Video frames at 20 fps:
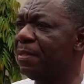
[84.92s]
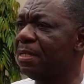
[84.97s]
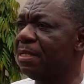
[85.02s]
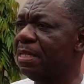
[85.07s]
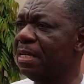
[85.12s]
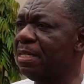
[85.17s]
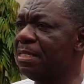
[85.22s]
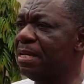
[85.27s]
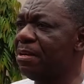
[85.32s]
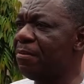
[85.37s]

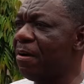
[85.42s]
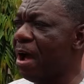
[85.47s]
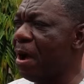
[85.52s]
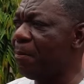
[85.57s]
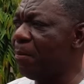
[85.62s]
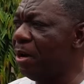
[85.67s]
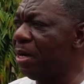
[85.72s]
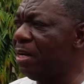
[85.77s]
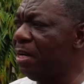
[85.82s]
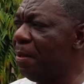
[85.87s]
the general
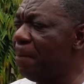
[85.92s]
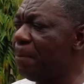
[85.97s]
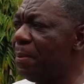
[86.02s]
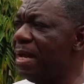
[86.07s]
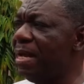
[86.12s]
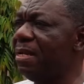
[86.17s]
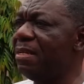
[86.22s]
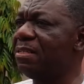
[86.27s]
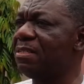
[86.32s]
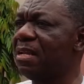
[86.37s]
bodily
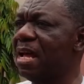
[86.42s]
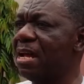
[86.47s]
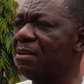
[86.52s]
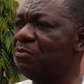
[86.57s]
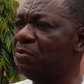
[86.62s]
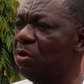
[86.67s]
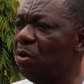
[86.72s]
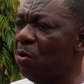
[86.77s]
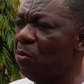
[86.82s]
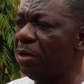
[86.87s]
pains that
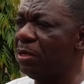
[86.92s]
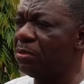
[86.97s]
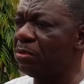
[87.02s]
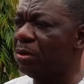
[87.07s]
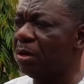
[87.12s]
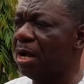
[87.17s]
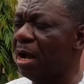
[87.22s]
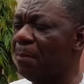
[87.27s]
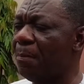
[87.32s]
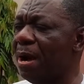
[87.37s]
we always
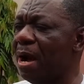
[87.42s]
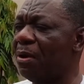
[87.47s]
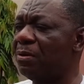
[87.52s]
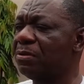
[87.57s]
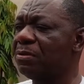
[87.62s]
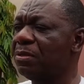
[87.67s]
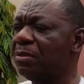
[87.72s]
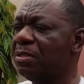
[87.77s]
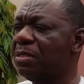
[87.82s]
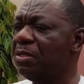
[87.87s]
talk
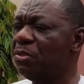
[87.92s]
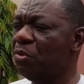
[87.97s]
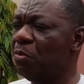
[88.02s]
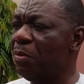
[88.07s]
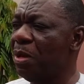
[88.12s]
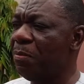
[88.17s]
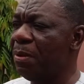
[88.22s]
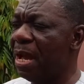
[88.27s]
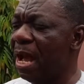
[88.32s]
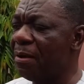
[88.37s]
about. You
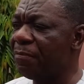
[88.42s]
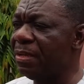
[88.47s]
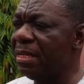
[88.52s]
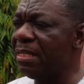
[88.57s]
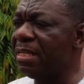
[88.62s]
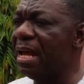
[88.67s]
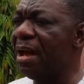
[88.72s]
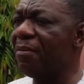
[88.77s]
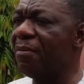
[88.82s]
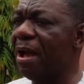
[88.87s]
may be having
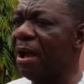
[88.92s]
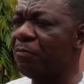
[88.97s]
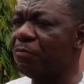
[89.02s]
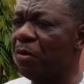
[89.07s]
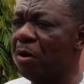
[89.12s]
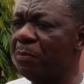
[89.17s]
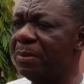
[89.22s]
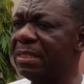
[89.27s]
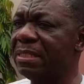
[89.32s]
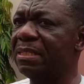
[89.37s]
diarrhea,
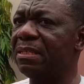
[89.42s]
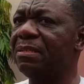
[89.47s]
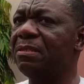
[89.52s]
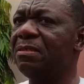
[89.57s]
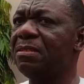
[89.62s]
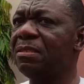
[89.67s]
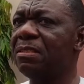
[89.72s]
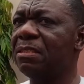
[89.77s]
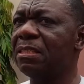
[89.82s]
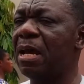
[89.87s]

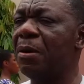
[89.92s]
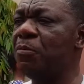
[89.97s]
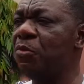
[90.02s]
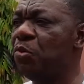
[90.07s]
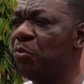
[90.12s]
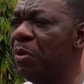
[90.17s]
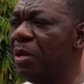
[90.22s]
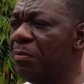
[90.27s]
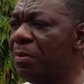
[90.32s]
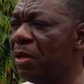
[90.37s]
vomiting, some
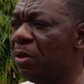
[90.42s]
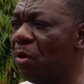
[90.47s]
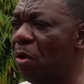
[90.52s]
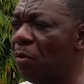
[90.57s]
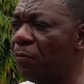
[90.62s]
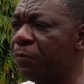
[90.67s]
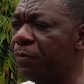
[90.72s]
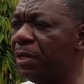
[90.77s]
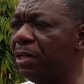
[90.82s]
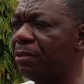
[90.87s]
you may be
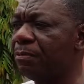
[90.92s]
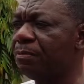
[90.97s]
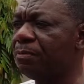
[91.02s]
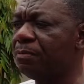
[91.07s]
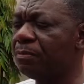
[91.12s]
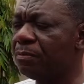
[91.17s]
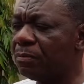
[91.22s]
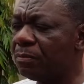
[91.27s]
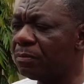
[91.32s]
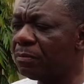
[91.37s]
coughing.
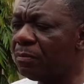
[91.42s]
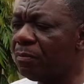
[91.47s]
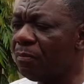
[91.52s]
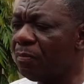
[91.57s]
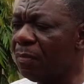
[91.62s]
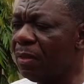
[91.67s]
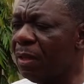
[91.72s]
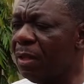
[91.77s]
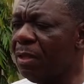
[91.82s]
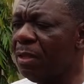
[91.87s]

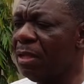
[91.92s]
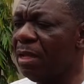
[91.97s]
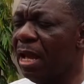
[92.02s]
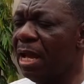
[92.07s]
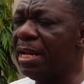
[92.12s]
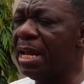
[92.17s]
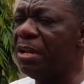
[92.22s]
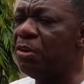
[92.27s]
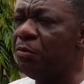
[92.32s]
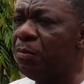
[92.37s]

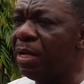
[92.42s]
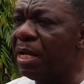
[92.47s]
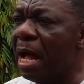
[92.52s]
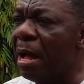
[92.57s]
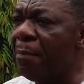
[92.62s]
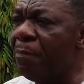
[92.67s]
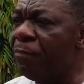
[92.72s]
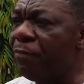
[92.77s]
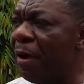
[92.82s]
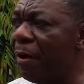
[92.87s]
And then you
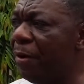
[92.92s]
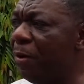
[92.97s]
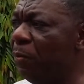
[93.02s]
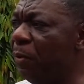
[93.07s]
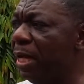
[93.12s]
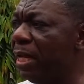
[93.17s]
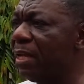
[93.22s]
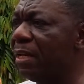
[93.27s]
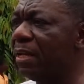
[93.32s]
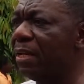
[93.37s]
become very weak.